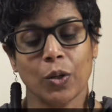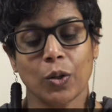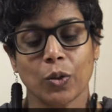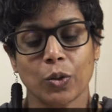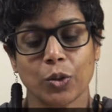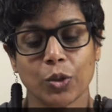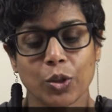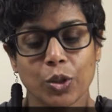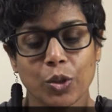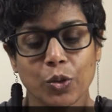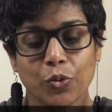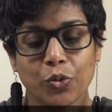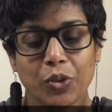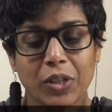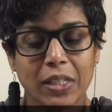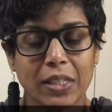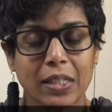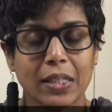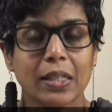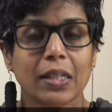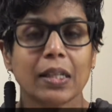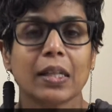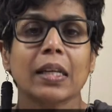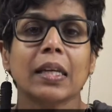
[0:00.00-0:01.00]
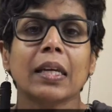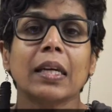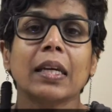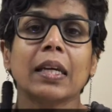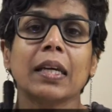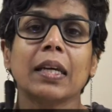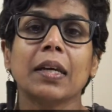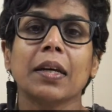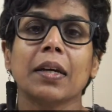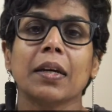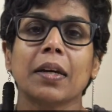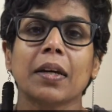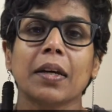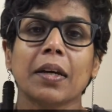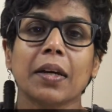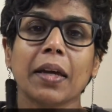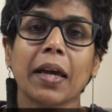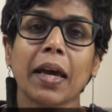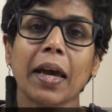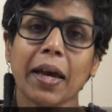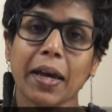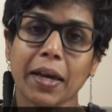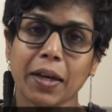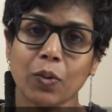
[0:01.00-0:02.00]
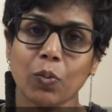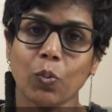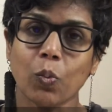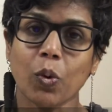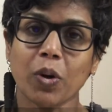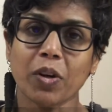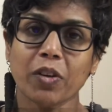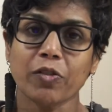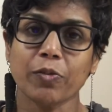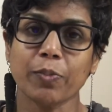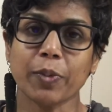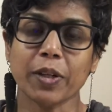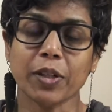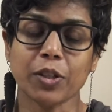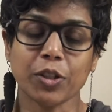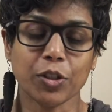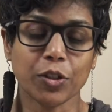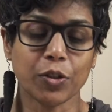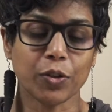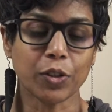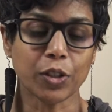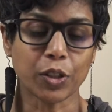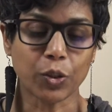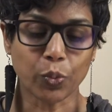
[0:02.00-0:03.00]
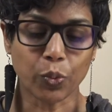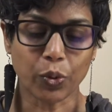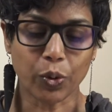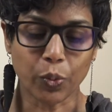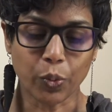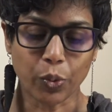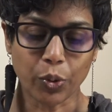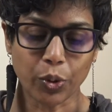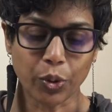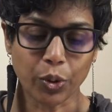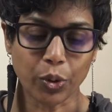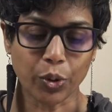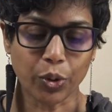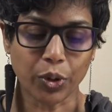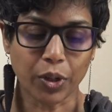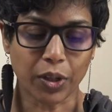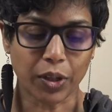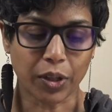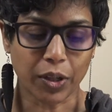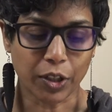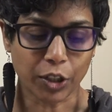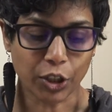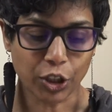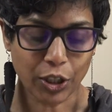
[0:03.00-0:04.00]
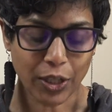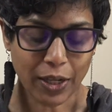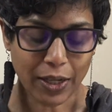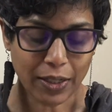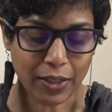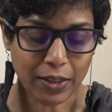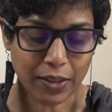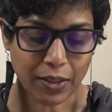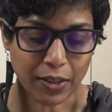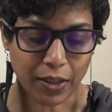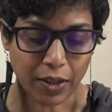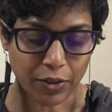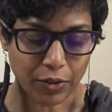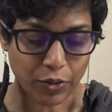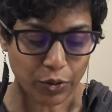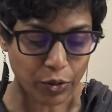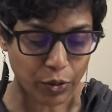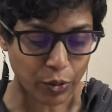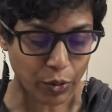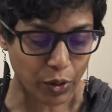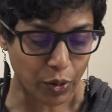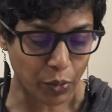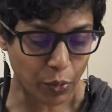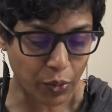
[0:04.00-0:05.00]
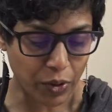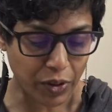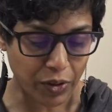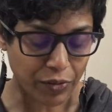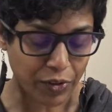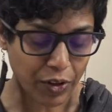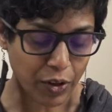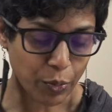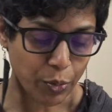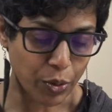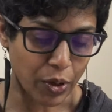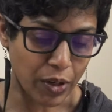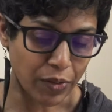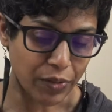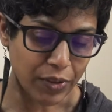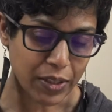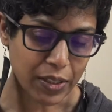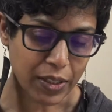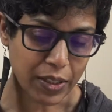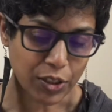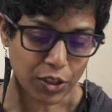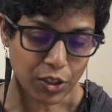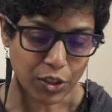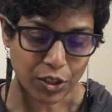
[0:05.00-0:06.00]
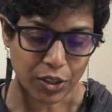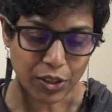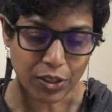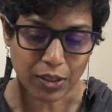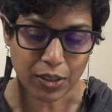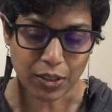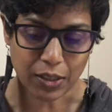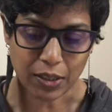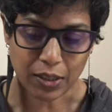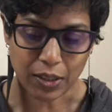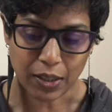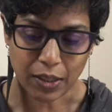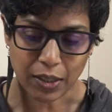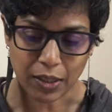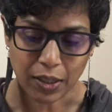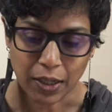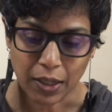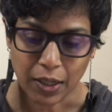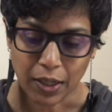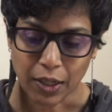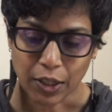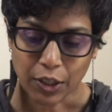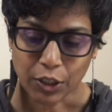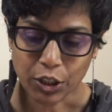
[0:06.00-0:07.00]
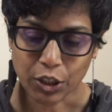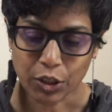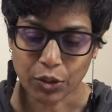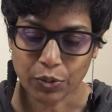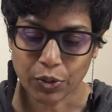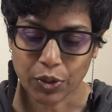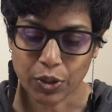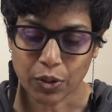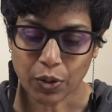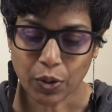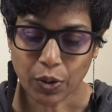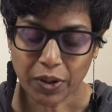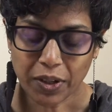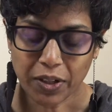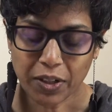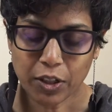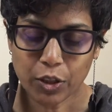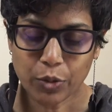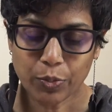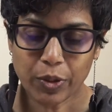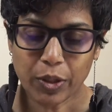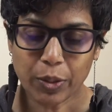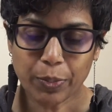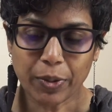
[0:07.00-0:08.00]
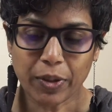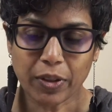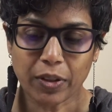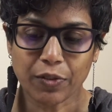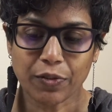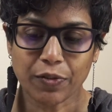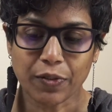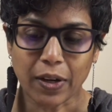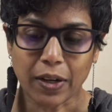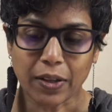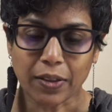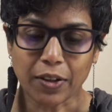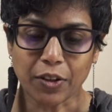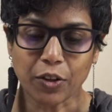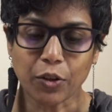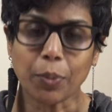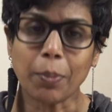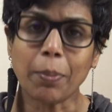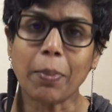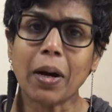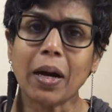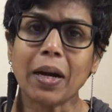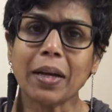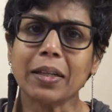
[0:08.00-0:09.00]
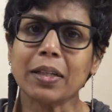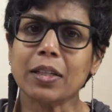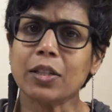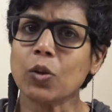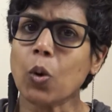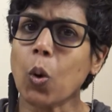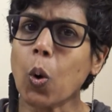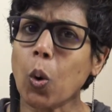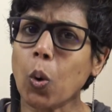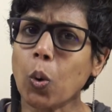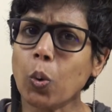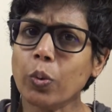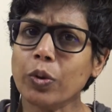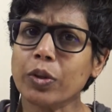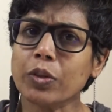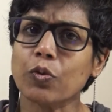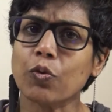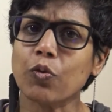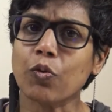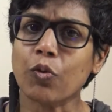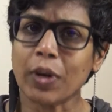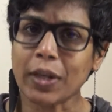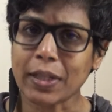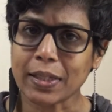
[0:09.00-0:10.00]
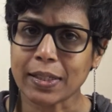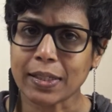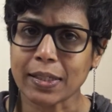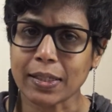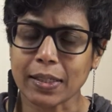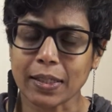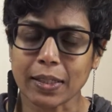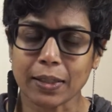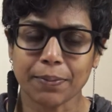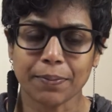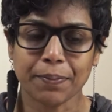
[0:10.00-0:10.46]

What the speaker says: So recently I had one of my students, we were chatting together on one of our private sessions, and she was talking to me about the fact that her mind is always racing.